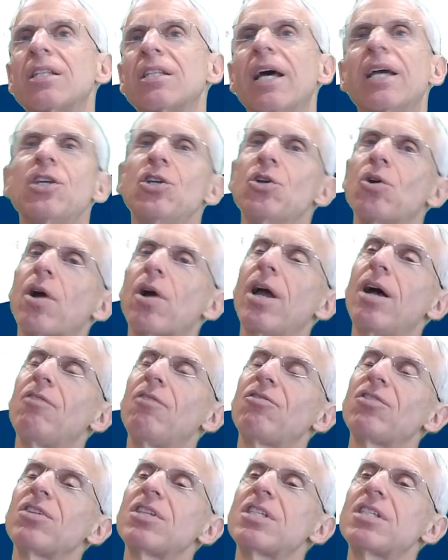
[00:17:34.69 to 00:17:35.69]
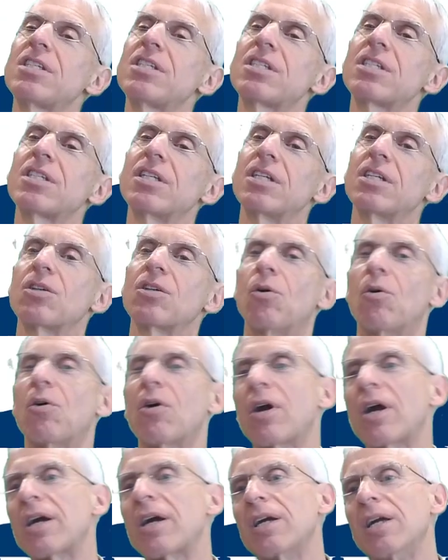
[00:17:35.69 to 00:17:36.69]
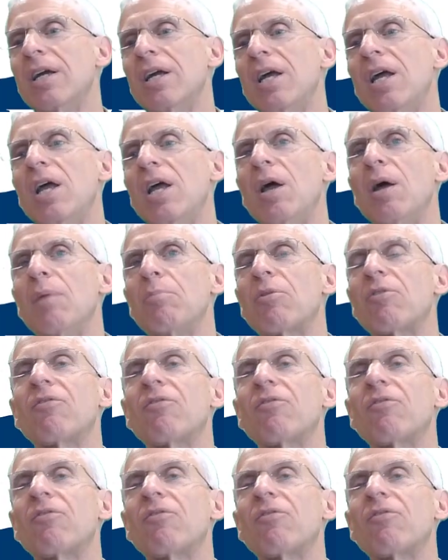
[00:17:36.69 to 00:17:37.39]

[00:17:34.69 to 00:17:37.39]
Things like you're a helpful assistant or